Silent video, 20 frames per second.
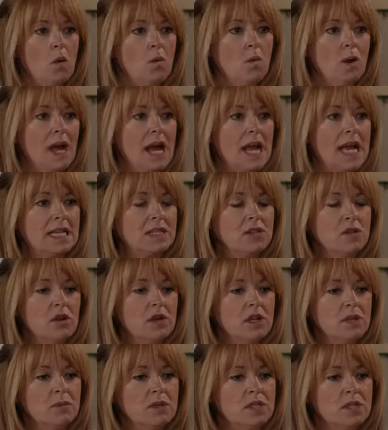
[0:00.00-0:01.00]
Well, he's not
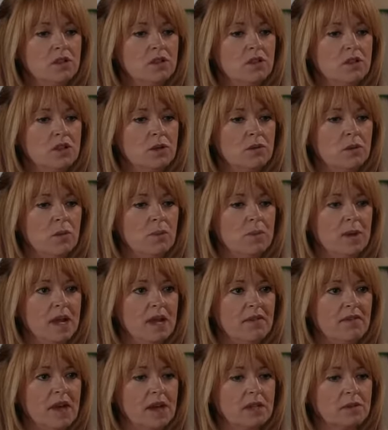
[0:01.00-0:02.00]
in a position to up it,
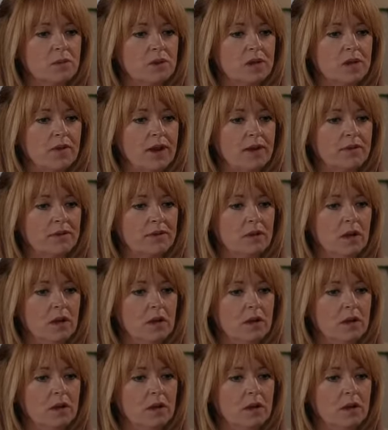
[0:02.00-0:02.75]
if that's what you're after.